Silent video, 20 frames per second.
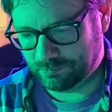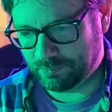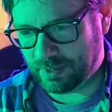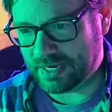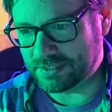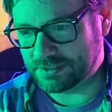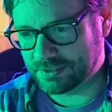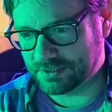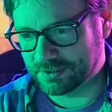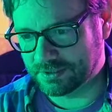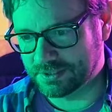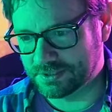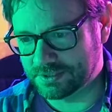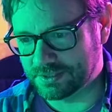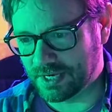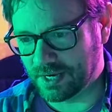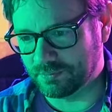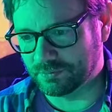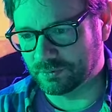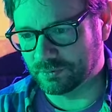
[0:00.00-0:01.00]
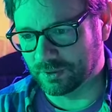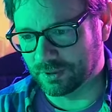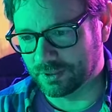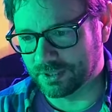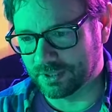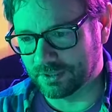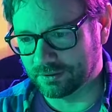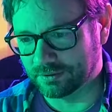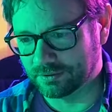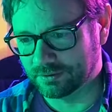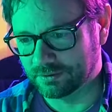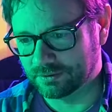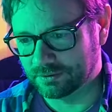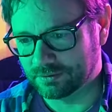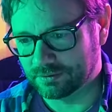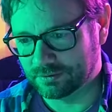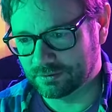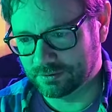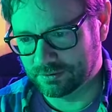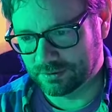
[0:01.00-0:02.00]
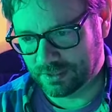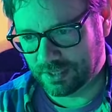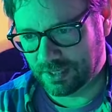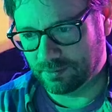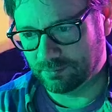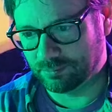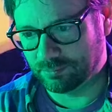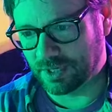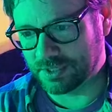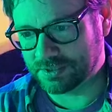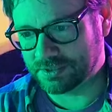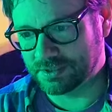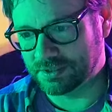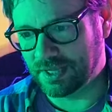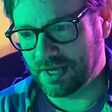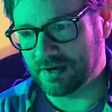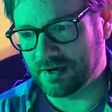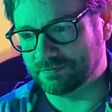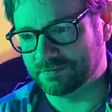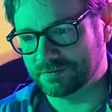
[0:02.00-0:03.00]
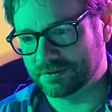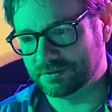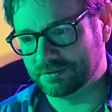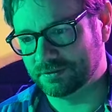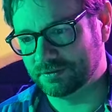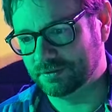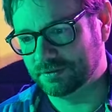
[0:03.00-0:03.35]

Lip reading: basically stopped working. I'm pressing left.